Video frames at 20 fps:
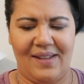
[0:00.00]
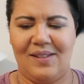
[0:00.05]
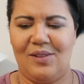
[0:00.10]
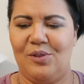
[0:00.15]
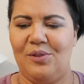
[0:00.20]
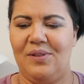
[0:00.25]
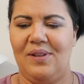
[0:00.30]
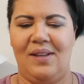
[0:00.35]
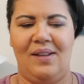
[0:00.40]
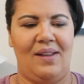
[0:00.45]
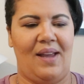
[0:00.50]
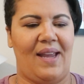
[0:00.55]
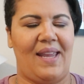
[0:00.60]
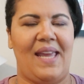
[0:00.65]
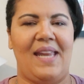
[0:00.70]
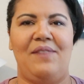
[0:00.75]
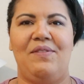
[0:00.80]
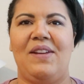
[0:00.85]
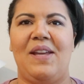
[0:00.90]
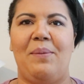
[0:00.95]
don't, I
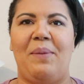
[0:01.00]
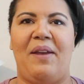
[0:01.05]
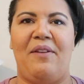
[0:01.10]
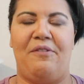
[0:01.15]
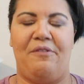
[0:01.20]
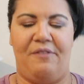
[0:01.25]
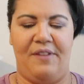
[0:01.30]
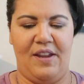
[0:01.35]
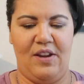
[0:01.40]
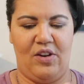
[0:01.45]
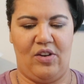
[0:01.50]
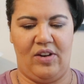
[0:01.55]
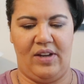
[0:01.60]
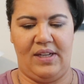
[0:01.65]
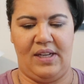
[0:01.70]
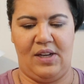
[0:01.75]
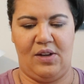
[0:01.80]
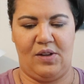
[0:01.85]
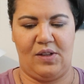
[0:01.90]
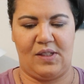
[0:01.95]
can't even get my finger in
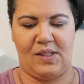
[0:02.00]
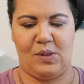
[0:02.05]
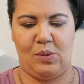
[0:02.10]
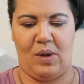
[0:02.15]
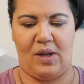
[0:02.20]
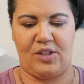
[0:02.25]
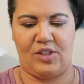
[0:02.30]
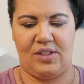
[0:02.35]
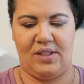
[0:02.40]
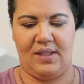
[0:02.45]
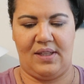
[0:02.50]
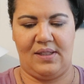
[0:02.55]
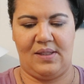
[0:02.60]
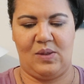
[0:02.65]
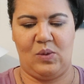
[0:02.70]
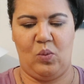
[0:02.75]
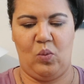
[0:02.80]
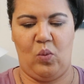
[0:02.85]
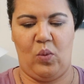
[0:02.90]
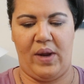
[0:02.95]
here to swatch it.
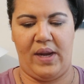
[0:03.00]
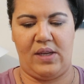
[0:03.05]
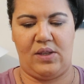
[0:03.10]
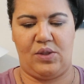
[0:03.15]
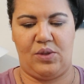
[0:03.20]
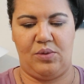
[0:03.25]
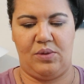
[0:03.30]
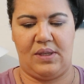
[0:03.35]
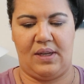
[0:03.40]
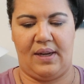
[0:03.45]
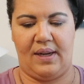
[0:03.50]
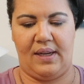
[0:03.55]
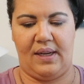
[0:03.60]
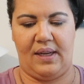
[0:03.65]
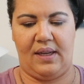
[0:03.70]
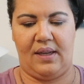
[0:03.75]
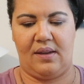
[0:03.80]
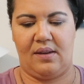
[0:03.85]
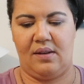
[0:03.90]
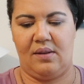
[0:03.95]
It's way too
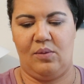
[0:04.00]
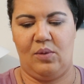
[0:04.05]
tiny.